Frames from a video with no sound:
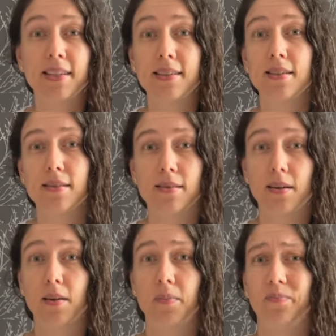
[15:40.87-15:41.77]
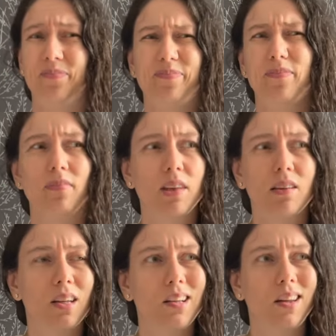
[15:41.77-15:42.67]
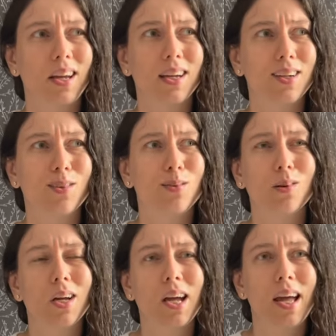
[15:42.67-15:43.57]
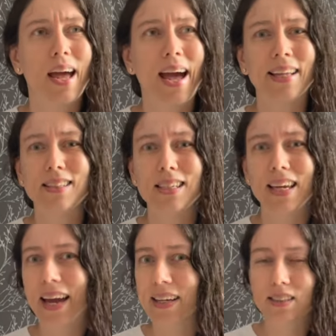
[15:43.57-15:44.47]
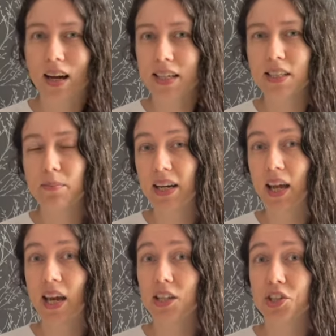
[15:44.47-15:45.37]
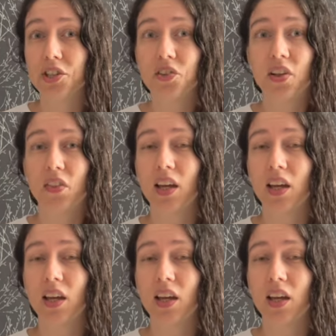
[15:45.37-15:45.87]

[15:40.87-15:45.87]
is, it's like a anti-anxiety medication that they